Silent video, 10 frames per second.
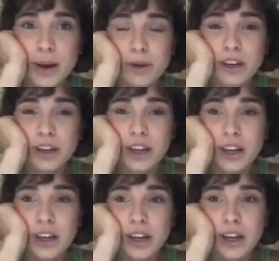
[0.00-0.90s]
I mean,
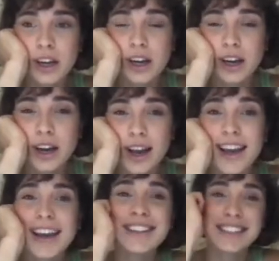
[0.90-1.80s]

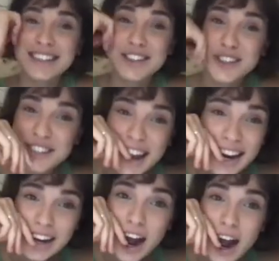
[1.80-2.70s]
it's insane.